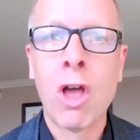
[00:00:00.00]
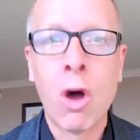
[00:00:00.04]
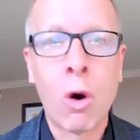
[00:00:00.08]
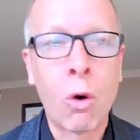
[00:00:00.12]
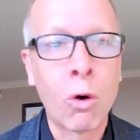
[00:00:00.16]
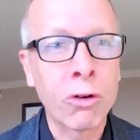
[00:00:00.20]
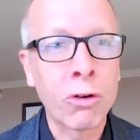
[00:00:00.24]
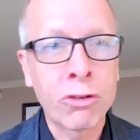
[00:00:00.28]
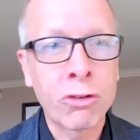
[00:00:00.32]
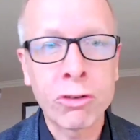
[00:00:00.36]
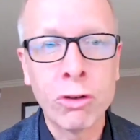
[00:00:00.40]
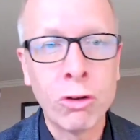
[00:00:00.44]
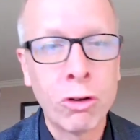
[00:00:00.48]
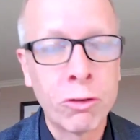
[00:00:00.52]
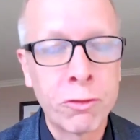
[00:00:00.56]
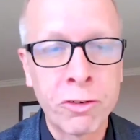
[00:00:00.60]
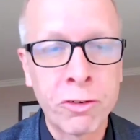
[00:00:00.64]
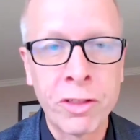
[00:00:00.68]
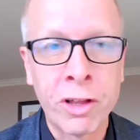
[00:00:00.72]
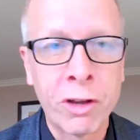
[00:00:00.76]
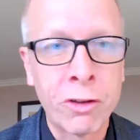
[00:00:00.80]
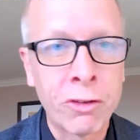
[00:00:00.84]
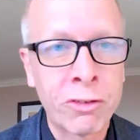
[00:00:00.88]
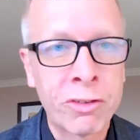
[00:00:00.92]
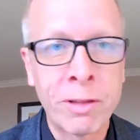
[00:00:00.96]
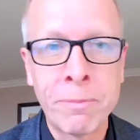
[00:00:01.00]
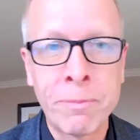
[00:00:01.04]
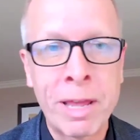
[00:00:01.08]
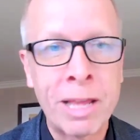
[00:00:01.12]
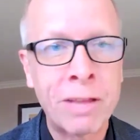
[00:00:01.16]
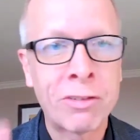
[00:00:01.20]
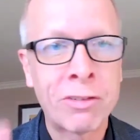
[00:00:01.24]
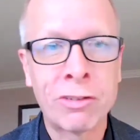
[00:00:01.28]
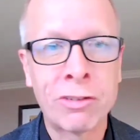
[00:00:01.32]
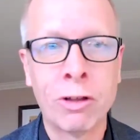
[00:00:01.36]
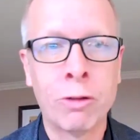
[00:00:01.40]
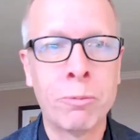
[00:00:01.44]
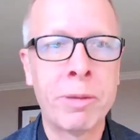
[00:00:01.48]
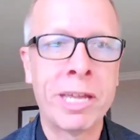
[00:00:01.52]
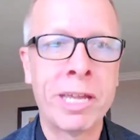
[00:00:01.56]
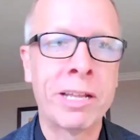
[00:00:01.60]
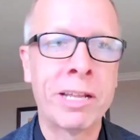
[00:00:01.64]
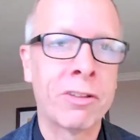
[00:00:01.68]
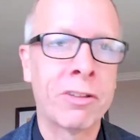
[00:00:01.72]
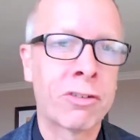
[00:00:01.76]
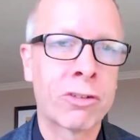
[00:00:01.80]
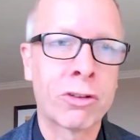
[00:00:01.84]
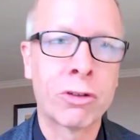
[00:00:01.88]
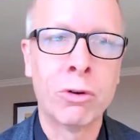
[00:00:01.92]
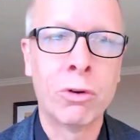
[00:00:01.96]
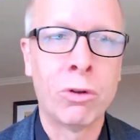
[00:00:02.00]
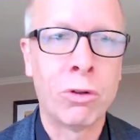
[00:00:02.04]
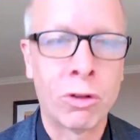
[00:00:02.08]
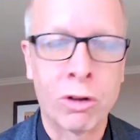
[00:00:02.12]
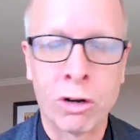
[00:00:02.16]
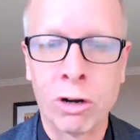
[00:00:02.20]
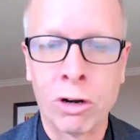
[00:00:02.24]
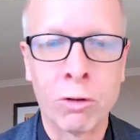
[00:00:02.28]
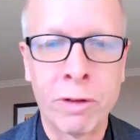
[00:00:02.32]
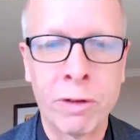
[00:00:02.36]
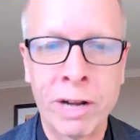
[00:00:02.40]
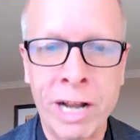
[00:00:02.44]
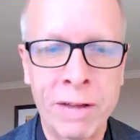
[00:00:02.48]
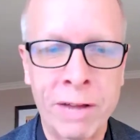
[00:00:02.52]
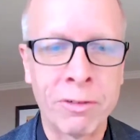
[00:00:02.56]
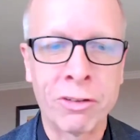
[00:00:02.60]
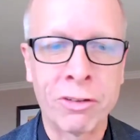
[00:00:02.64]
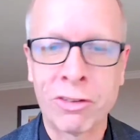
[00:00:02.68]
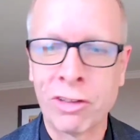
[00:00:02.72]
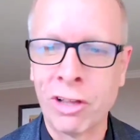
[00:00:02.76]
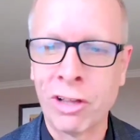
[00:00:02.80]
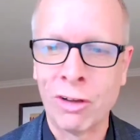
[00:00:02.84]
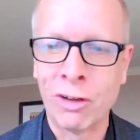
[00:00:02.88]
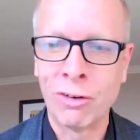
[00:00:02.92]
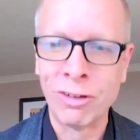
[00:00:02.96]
or school for those that may still be in school, or whatever. So